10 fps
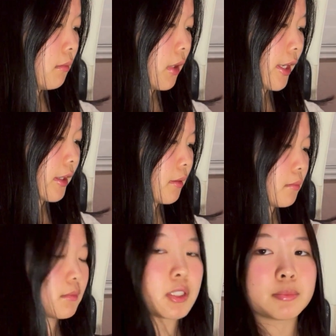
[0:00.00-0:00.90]
like
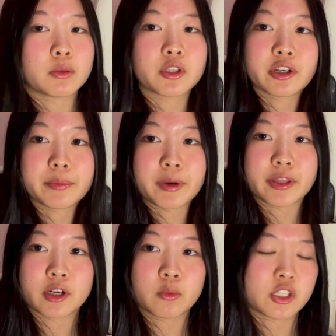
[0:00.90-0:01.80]
to be with her
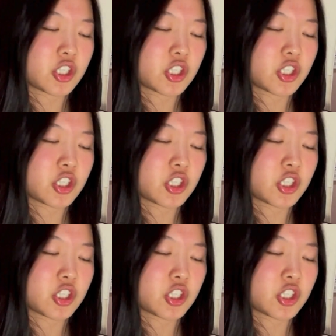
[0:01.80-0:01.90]
mother when